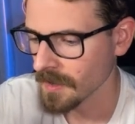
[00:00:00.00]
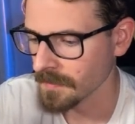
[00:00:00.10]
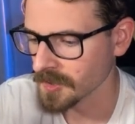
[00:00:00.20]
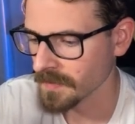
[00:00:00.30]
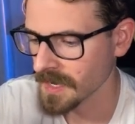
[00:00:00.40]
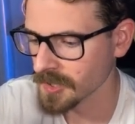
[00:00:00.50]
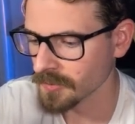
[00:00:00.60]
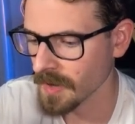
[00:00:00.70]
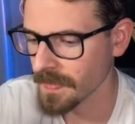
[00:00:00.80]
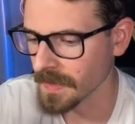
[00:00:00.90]
So if I just
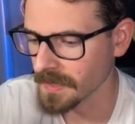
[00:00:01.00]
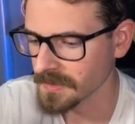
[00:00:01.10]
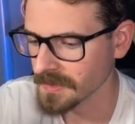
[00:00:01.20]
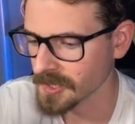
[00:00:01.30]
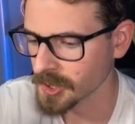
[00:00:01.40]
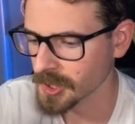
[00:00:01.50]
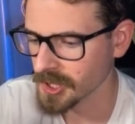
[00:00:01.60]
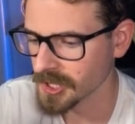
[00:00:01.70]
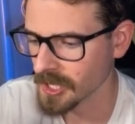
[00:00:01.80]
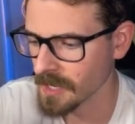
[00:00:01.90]
run this, this should
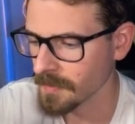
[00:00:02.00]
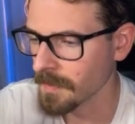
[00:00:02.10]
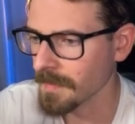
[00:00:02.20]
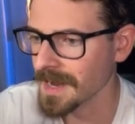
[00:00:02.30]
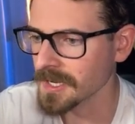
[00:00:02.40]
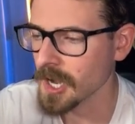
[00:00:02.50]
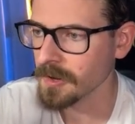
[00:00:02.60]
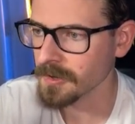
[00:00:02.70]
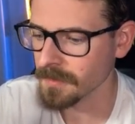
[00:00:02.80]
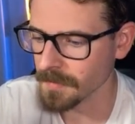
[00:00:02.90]
start up my
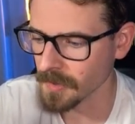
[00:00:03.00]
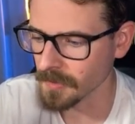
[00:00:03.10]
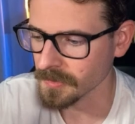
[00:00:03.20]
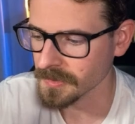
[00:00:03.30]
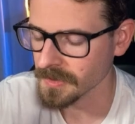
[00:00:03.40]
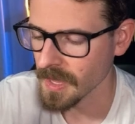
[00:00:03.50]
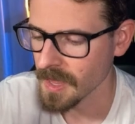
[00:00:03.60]
Docker Compose,